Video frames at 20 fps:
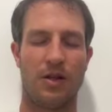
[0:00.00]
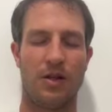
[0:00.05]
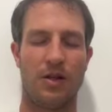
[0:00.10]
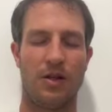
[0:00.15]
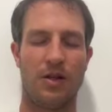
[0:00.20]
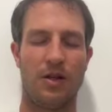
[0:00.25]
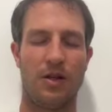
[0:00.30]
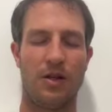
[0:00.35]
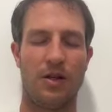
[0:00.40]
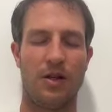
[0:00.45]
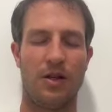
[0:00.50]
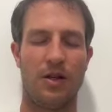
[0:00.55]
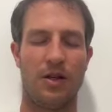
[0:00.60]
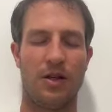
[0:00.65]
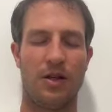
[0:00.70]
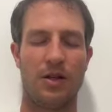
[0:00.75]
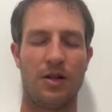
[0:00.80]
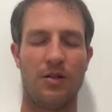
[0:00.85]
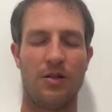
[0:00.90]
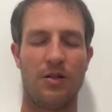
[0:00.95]
And at
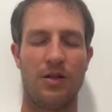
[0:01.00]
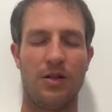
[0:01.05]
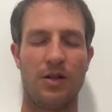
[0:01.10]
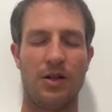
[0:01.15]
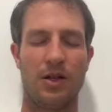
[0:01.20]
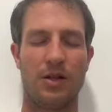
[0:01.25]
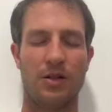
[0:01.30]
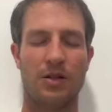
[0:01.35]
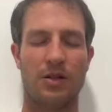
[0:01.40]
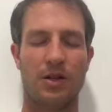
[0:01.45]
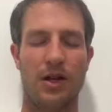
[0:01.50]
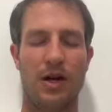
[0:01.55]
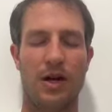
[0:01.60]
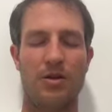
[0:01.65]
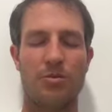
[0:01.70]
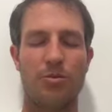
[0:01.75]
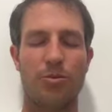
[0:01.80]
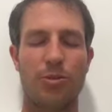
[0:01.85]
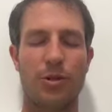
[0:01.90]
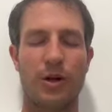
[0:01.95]
the end of the next
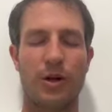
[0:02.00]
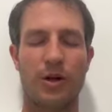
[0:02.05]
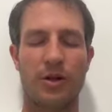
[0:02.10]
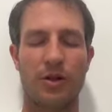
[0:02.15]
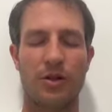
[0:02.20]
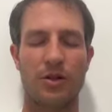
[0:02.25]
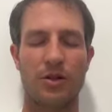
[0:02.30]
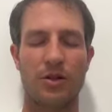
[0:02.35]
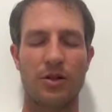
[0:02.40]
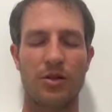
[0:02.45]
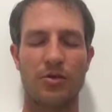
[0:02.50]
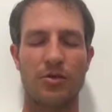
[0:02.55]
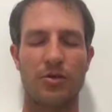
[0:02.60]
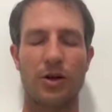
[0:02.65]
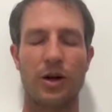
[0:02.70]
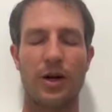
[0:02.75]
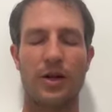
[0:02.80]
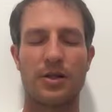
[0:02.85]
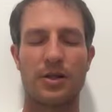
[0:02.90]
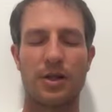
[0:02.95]
out breath, just
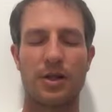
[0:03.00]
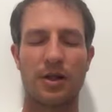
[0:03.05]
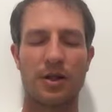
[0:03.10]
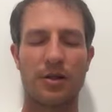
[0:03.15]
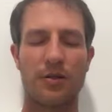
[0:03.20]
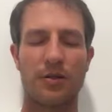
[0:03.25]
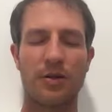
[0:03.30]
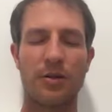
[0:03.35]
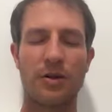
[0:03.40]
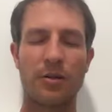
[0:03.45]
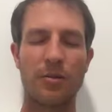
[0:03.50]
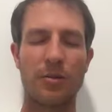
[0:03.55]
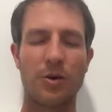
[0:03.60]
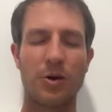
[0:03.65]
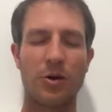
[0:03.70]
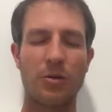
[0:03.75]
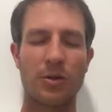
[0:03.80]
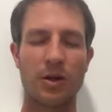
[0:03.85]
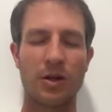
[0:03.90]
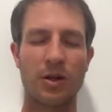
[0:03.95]
resting for a
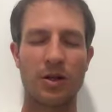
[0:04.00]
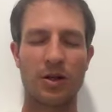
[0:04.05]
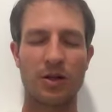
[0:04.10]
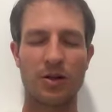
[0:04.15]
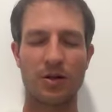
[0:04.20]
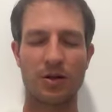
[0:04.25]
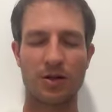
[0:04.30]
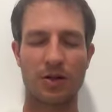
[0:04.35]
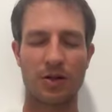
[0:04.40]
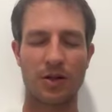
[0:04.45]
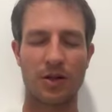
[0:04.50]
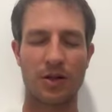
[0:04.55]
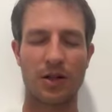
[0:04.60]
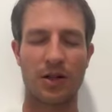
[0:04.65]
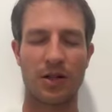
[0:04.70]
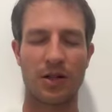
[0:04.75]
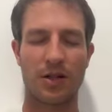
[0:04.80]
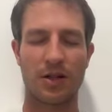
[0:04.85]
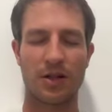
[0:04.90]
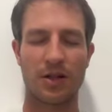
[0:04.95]
moment,
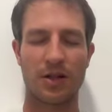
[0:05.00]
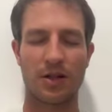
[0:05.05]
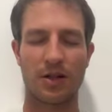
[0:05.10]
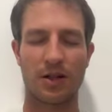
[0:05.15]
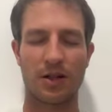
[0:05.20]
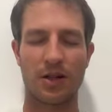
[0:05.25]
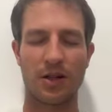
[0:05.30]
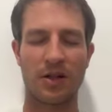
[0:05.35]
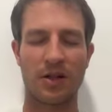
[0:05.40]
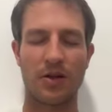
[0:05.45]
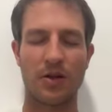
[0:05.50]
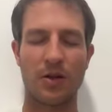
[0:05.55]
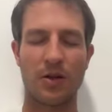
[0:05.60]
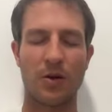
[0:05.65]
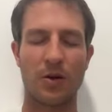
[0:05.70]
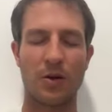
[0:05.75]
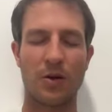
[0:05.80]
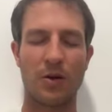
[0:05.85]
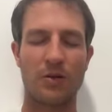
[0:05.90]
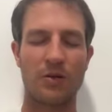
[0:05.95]
letting
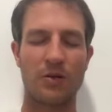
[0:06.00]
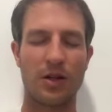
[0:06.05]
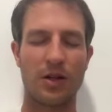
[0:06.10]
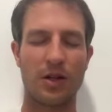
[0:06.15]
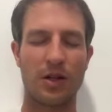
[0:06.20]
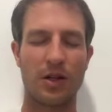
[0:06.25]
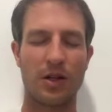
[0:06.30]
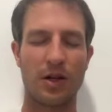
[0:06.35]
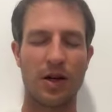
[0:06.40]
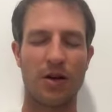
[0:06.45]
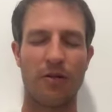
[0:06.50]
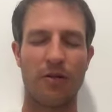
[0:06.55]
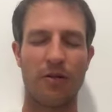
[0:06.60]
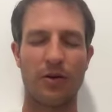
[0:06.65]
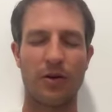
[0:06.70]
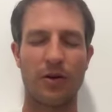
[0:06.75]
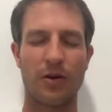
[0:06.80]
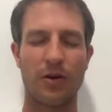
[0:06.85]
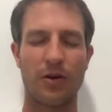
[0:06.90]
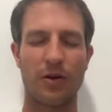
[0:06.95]
go of any
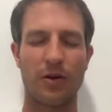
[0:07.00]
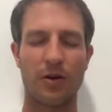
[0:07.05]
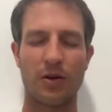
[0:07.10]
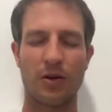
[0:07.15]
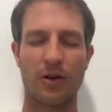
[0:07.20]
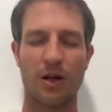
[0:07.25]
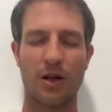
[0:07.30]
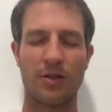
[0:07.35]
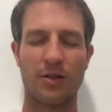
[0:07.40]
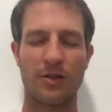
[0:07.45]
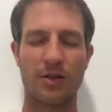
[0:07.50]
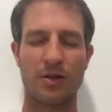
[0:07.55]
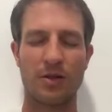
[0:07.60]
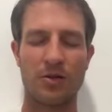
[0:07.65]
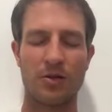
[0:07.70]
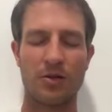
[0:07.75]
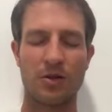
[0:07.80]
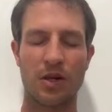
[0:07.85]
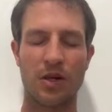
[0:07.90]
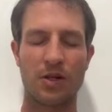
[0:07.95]
effort or
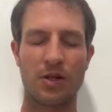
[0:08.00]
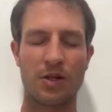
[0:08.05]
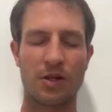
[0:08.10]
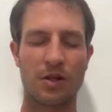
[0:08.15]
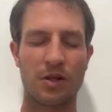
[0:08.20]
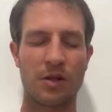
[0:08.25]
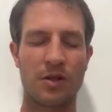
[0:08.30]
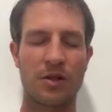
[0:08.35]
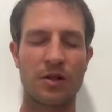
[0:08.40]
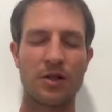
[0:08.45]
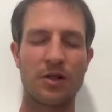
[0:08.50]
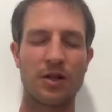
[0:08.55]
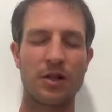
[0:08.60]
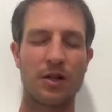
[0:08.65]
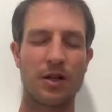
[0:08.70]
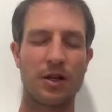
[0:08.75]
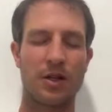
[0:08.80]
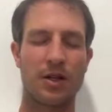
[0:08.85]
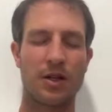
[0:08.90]
concentration,